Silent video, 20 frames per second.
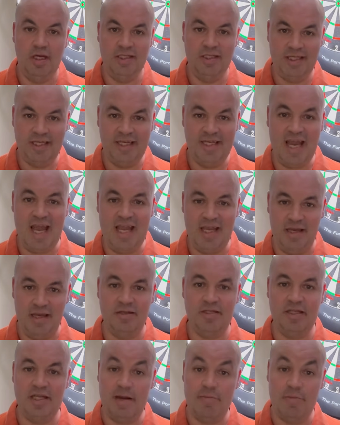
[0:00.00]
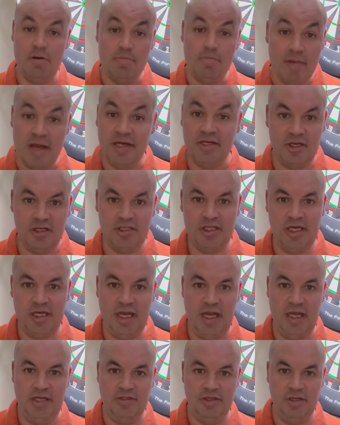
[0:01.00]
to get you to that momentous
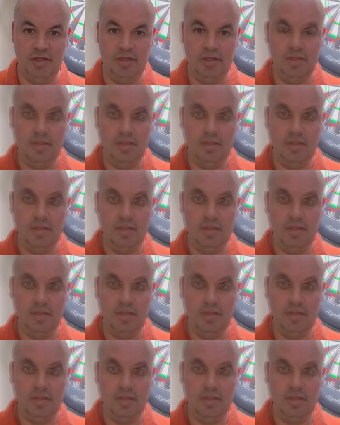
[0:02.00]
occasion.